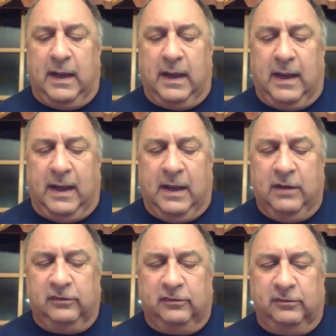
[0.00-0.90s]

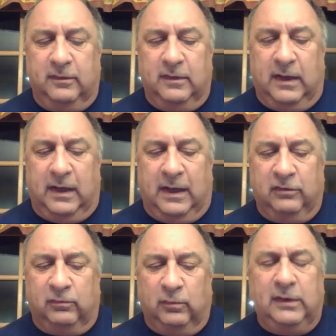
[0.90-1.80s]
has
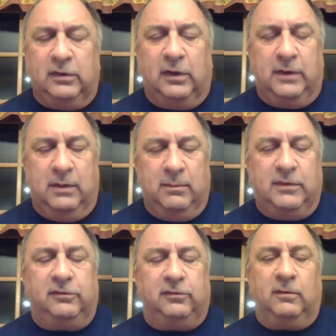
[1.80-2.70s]
really done him a
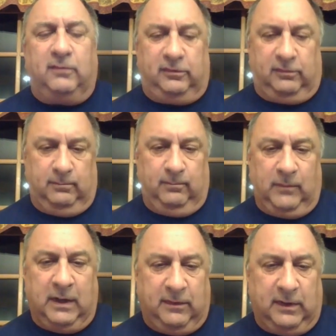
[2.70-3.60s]
disservice,
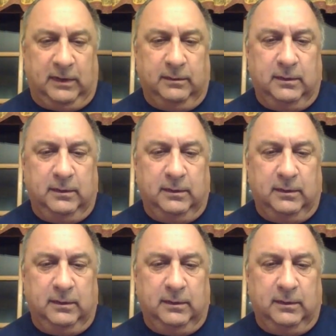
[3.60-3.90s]
I think.